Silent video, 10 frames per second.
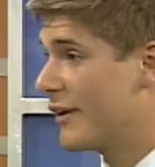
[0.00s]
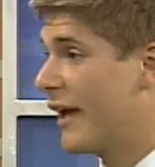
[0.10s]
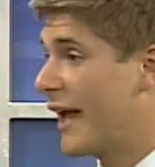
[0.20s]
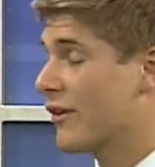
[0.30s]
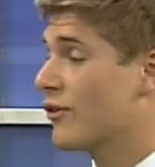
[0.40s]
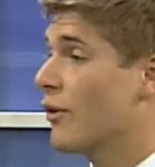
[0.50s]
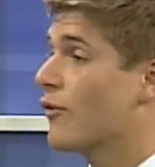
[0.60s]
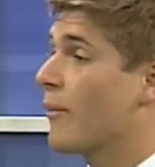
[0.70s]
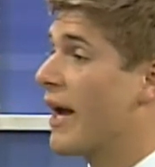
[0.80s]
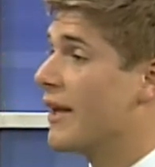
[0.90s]
Okay. And so
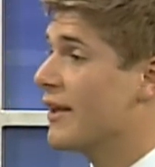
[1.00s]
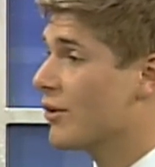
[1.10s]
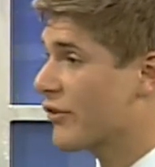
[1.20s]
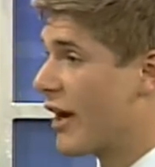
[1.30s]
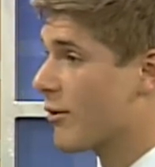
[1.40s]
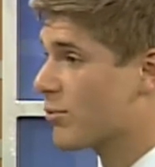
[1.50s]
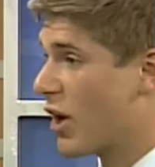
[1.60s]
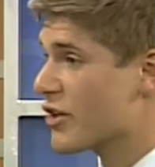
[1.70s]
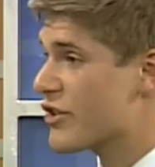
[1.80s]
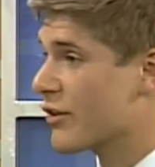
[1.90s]
for my Eagle Scout
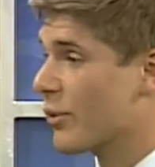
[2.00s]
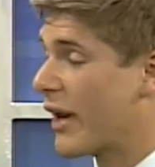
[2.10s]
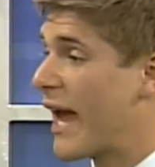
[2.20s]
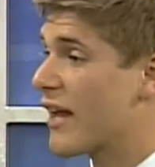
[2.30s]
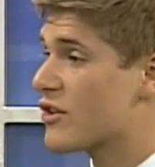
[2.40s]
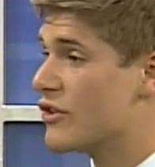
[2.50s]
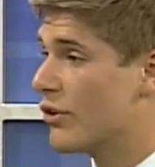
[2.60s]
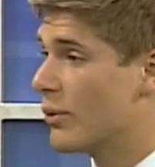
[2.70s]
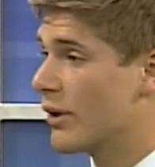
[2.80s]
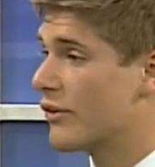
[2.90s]
project, what I had to
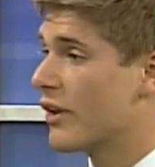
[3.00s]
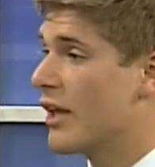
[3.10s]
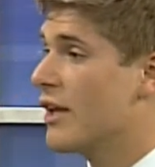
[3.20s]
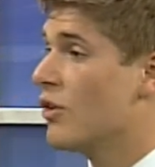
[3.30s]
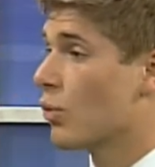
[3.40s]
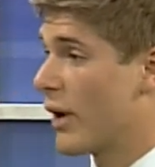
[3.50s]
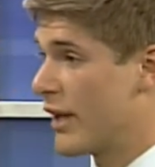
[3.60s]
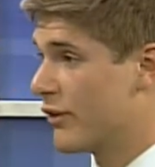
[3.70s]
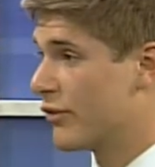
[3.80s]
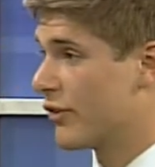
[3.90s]
do was
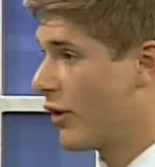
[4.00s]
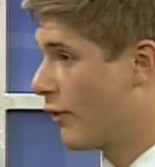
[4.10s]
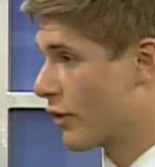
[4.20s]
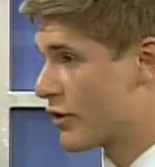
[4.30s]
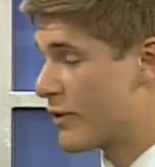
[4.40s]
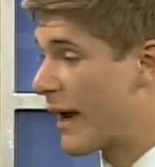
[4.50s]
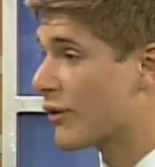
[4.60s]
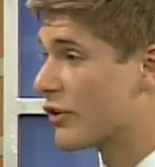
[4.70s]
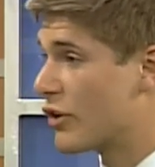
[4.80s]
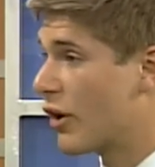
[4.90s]
raise over
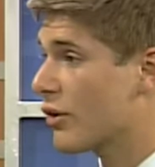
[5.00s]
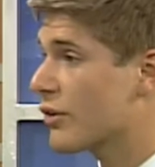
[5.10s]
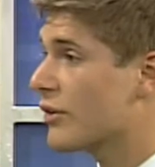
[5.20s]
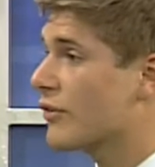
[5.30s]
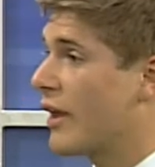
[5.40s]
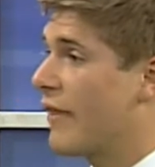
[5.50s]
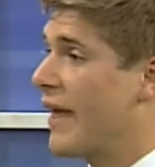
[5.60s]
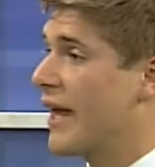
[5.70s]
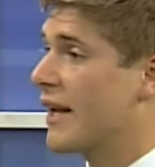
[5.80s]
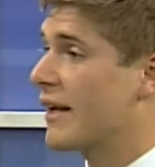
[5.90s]
$2,000 and
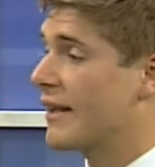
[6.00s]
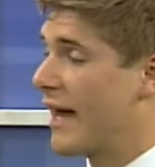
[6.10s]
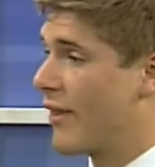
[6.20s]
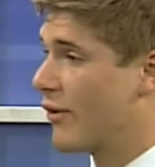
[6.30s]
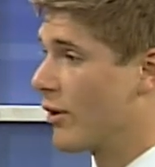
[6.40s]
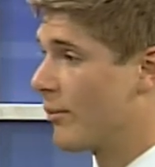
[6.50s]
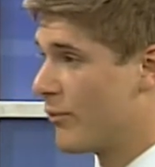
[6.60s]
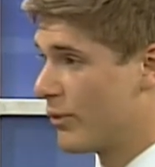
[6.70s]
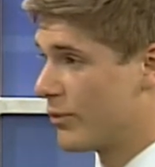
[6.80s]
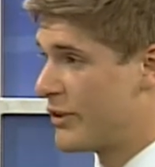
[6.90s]
then gather a
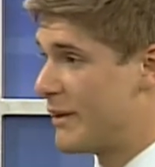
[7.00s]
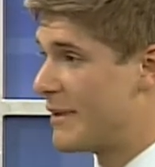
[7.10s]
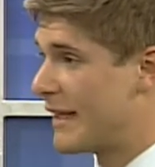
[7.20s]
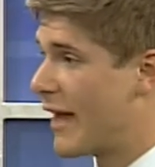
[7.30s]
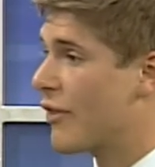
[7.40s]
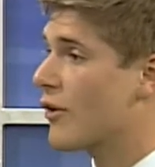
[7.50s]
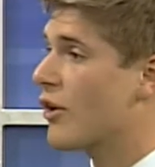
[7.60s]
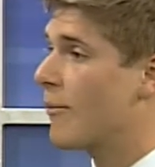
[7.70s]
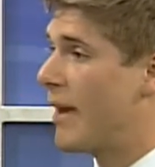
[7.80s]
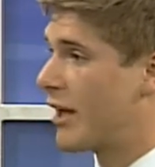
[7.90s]
team
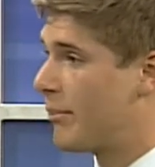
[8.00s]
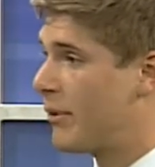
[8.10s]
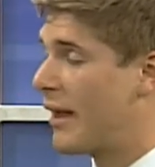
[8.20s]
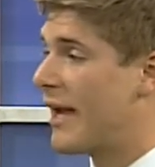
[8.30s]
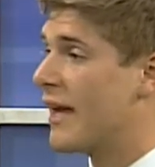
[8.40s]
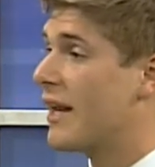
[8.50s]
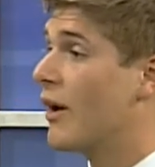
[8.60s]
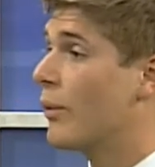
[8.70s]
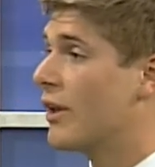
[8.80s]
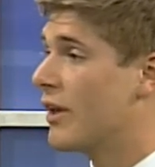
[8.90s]
together, make a plan,
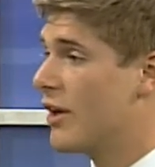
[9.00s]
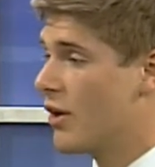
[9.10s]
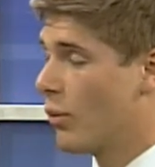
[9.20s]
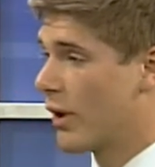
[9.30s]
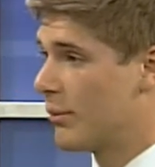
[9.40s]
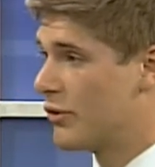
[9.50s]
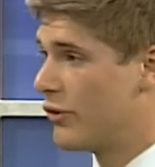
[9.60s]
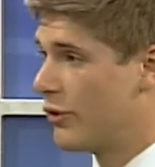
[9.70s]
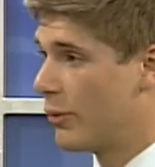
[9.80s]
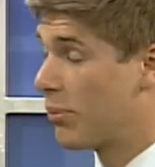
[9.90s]
and we were able
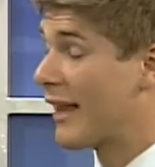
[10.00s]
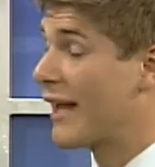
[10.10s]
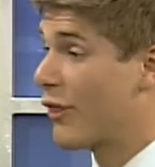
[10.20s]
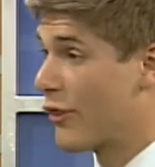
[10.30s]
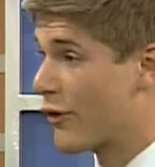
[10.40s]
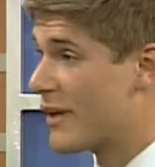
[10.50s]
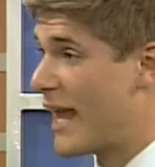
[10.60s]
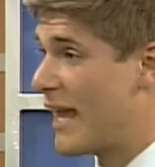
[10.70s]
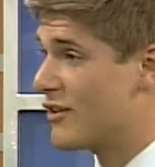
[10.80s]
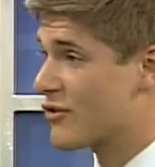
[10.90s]
to plant
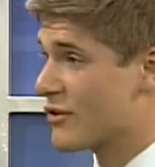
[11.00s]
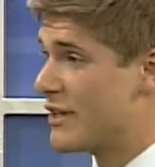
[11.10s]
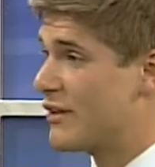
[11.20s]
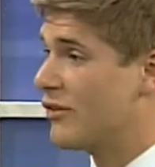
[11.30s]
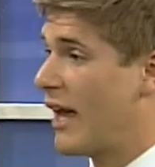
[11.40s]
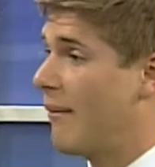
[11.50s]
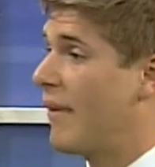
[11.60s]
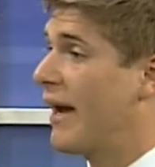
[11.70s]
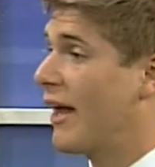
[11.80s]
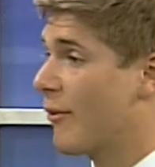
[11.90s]
38 trees okay. at
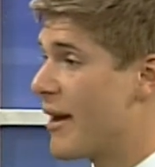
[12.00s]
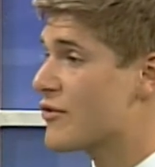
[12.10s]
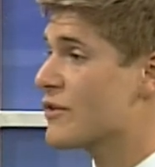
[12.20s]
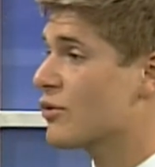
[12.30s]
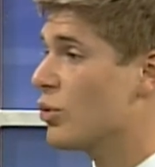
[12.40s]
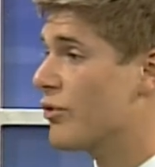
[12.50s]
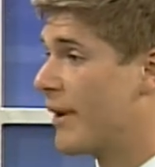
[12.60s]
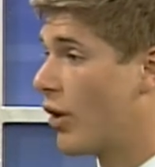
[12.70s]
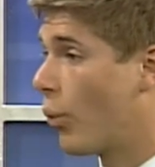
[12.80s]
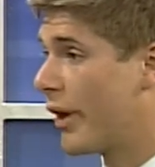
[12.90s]
my elementary school to
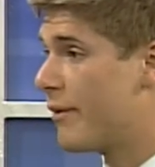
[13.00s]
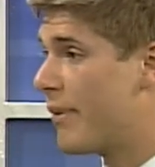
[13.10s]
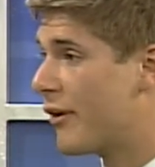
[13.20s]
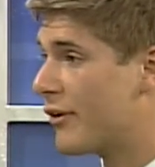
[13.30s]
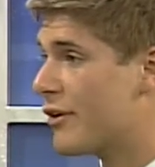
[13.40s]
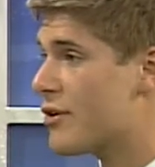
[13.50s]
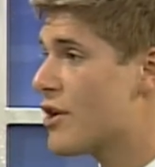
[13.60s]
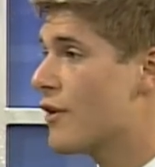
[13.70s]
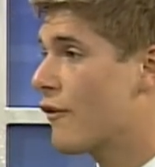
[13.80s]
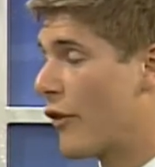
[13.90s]
make okay. a wind barrier
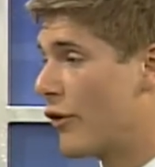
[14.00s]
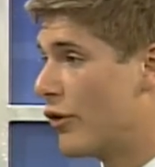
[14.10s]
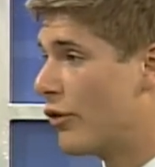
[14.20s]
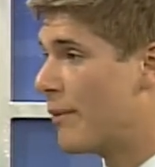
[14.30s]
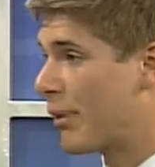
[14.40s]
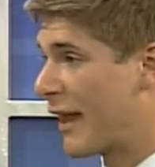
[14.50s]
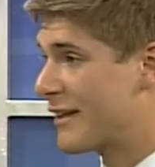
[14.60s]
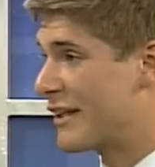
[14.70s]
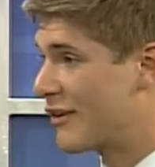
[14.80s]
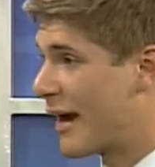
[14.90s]
Great. for their newly
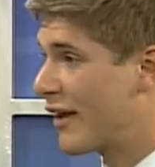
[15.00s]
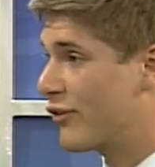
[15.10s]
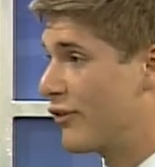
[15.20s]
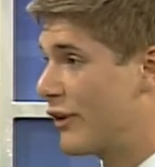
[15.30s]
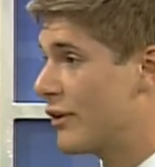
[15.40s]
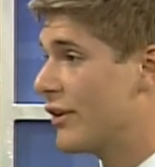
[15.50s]
planted grass field.